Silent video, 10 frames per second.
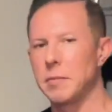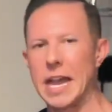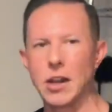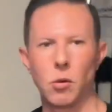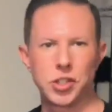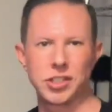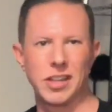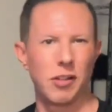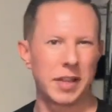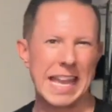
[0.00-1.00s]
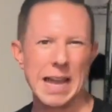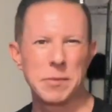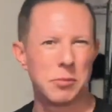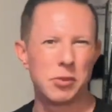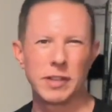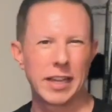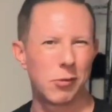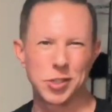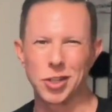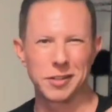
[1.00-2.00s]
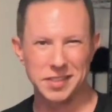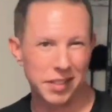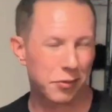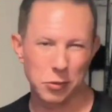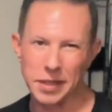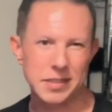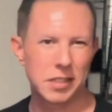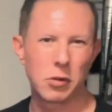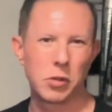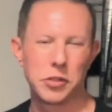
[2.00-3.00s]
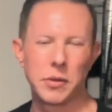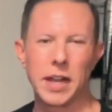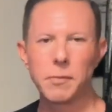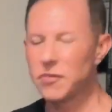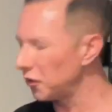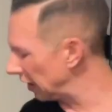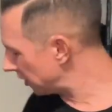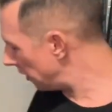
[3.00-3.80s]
don't want you, you know, the cabinet moving. I don't want you all to sit through it, so we'll do that. So let's go